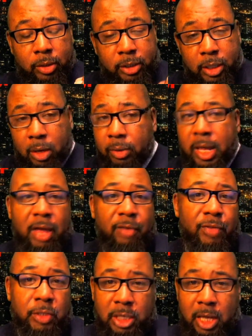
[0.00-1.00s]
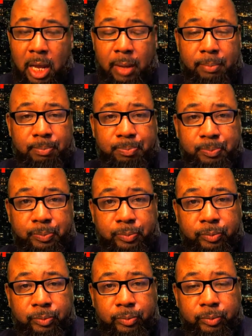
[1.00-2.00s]
don't have a job,
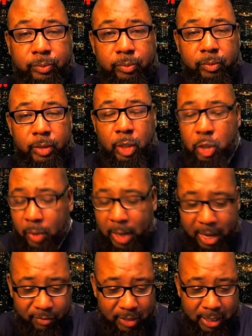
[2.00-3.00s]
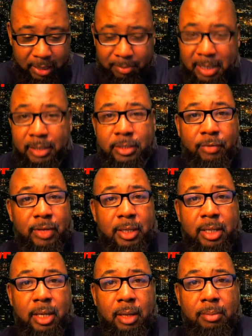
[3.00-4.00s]
don't have any means of
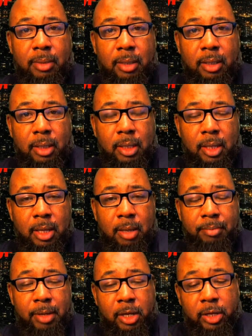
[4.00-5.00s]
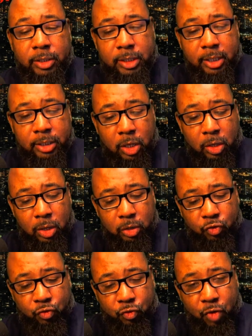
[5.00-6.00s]
income, because it's going to
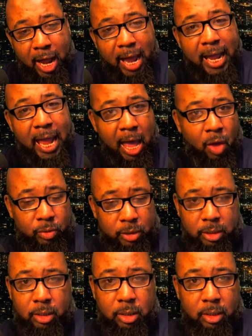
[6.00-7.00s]
dry out